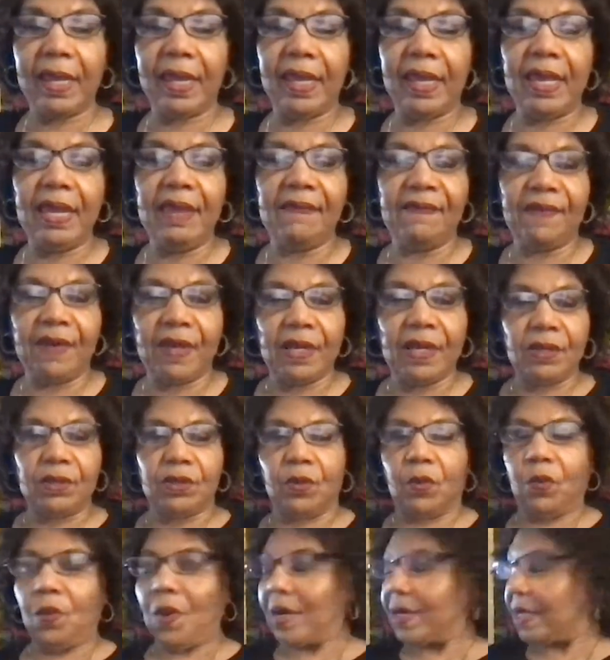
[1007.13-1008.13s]
even
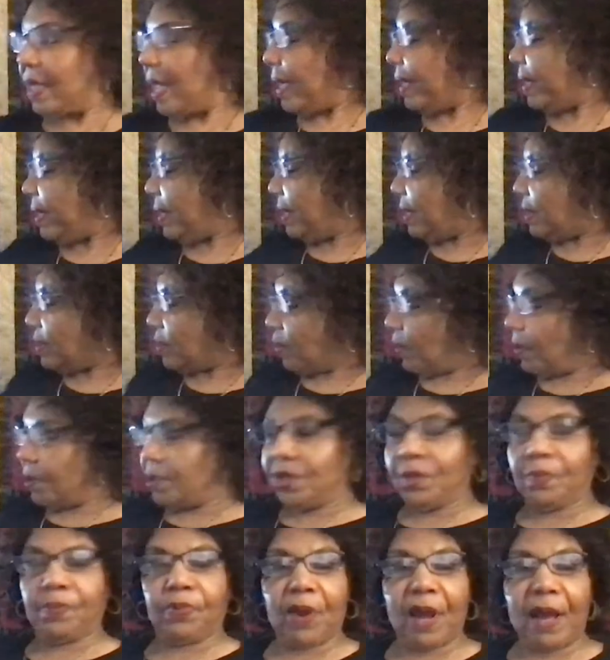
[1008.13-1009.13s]
the one like this
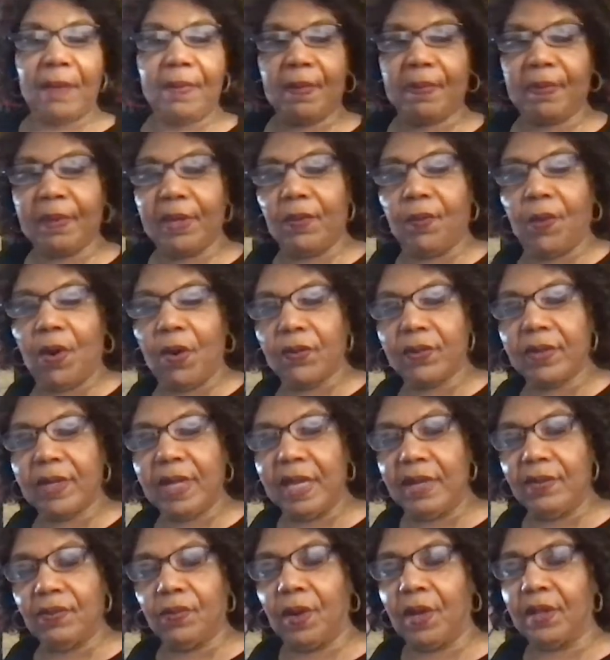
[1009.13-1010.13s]
one. You probably won't
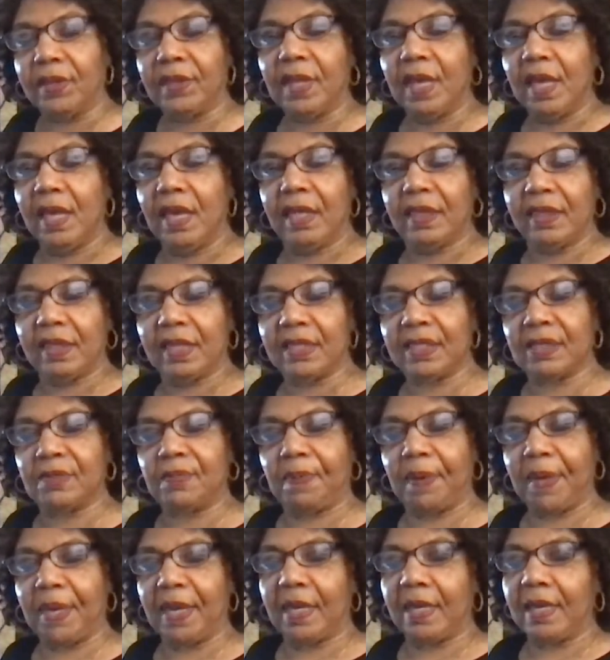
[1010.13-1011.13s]
need one this
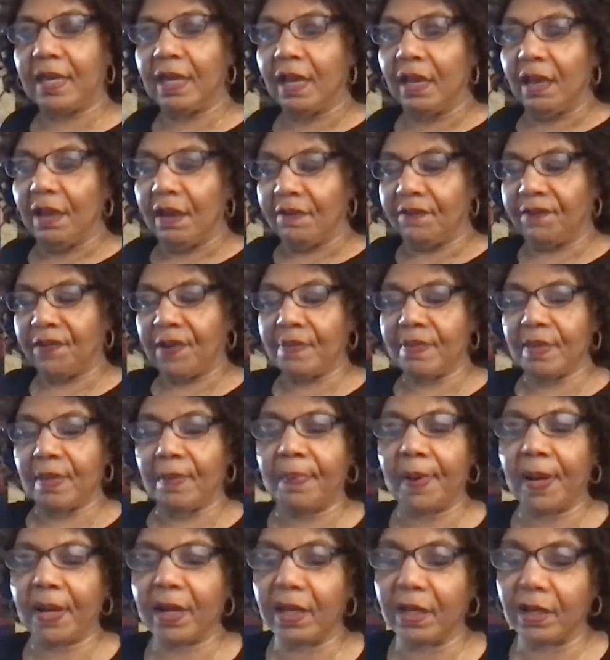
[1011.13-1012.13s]
big from the
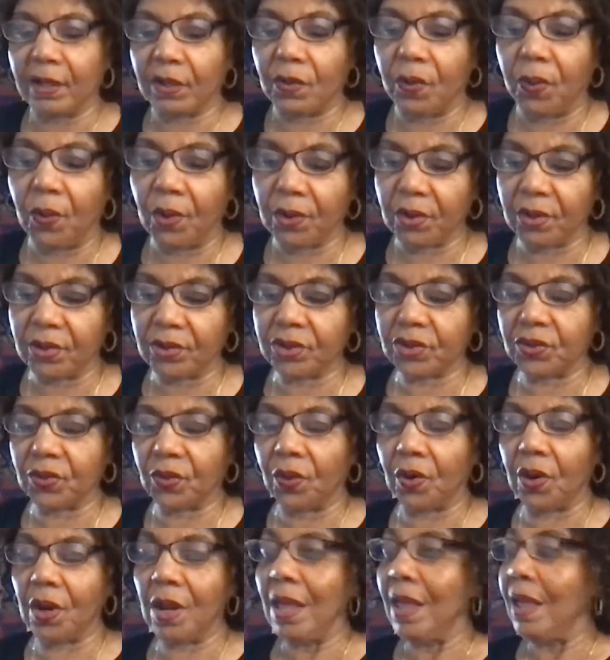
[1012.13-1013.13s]
$1.25
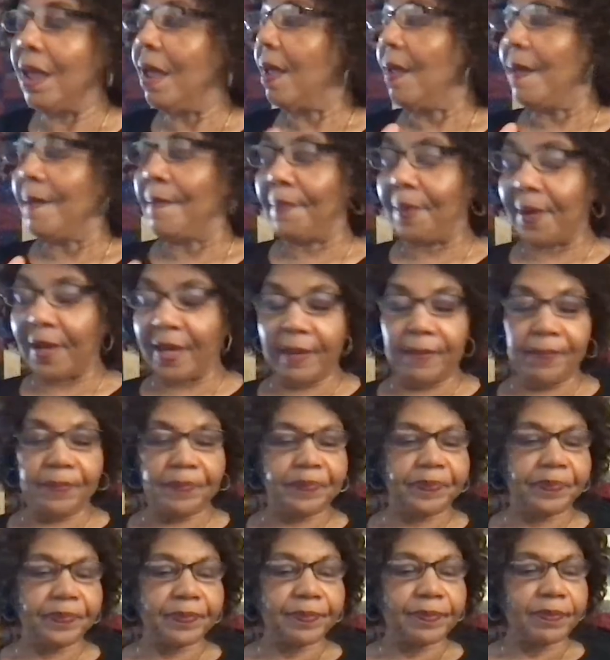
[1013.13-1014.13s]
store, but
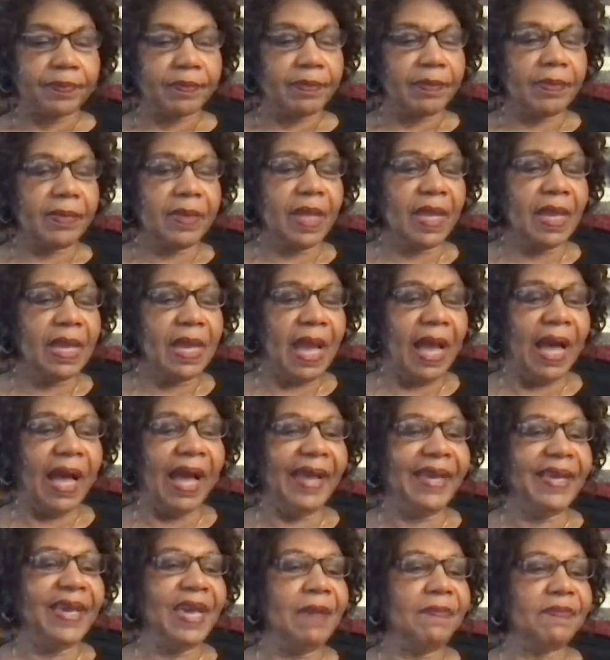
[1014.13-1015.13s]

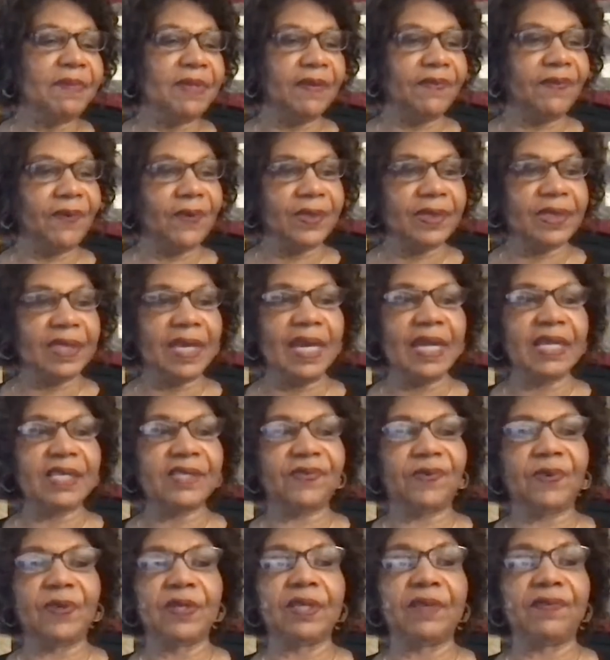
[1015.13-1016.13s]
I keep different
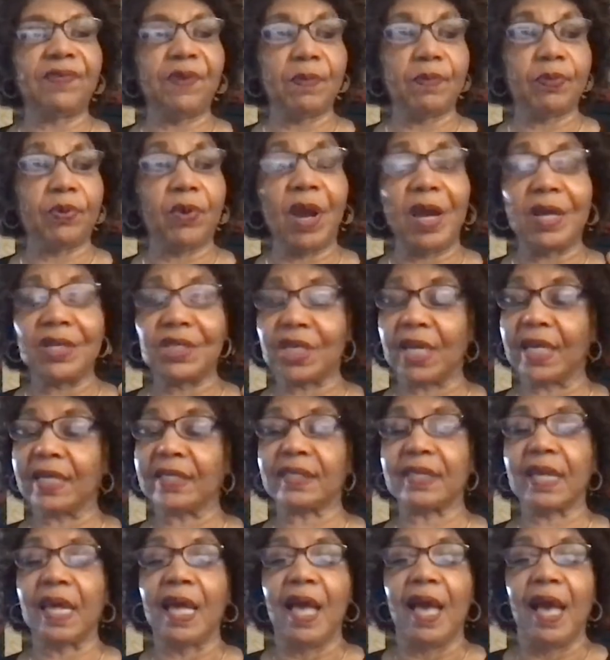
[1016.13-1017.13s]
things for different
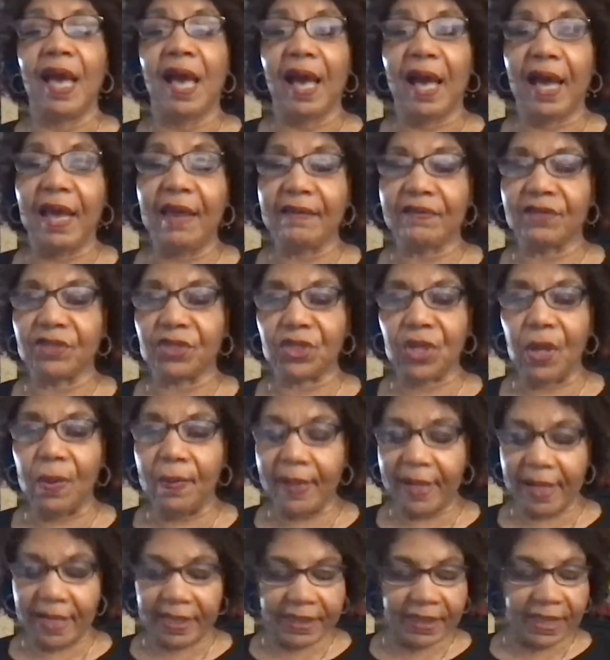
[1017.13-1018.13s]
projects. I have so
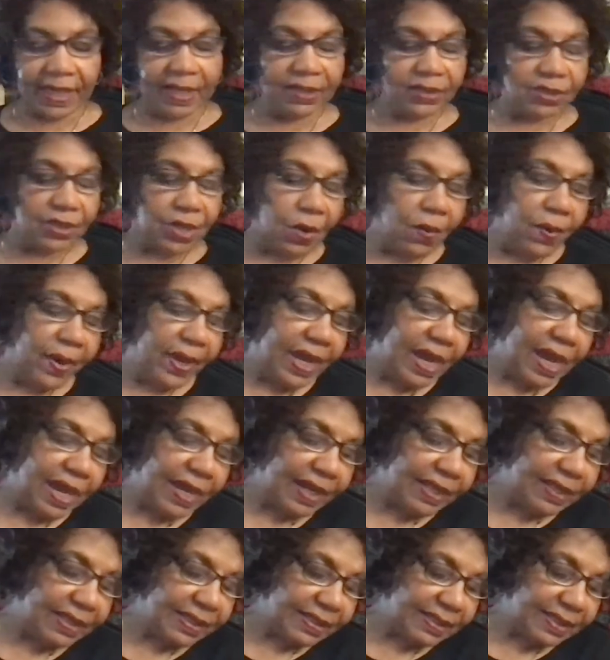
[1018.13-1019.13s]
many things going
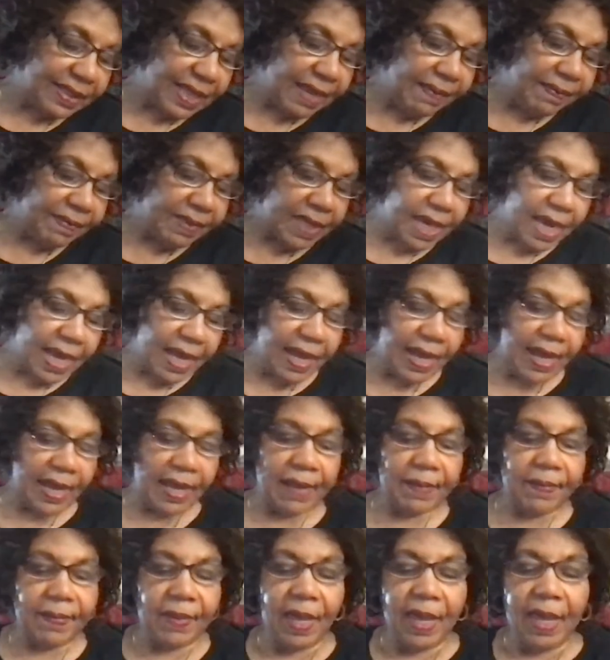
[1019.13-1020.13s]
on at the same
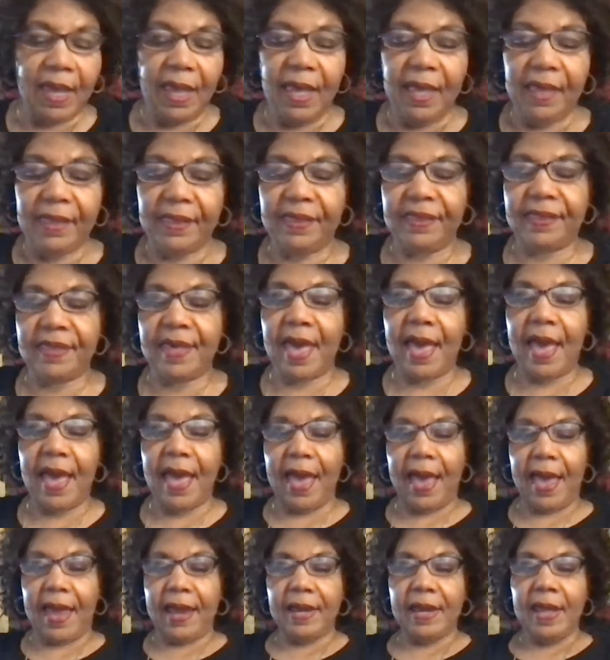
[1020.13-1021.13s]
time
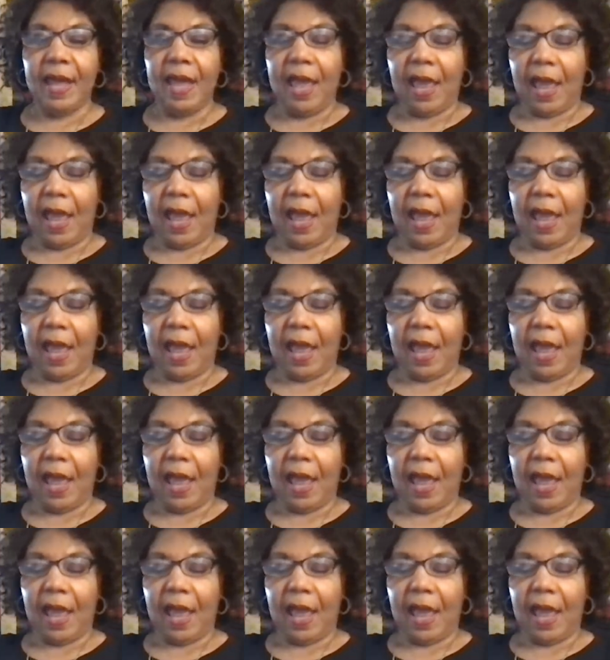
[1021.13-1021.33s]
that